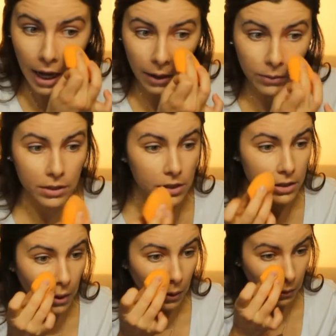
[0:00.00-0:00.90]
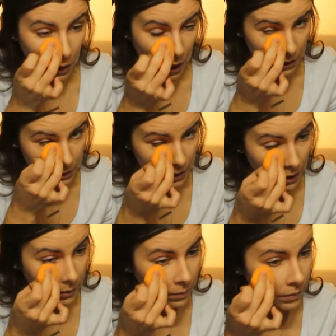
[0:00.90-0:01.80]
I was so lost.
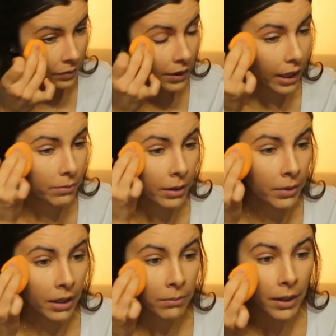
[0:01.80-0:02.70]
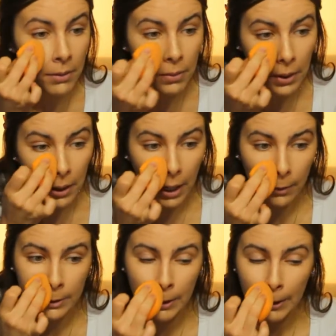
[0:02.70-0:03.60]
I had my pen and paper, I
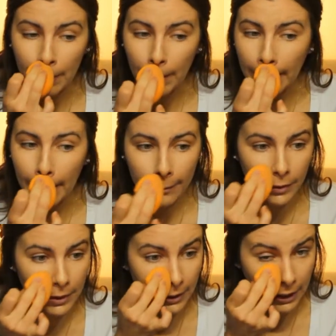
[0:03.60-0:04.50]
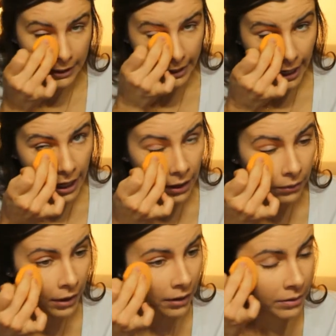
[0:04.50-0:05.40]
was trying to write everything
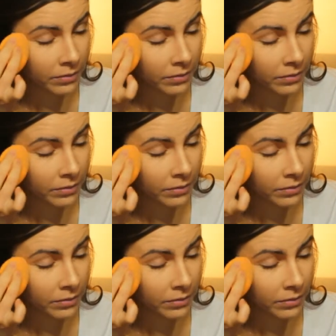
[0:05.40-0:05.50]
down.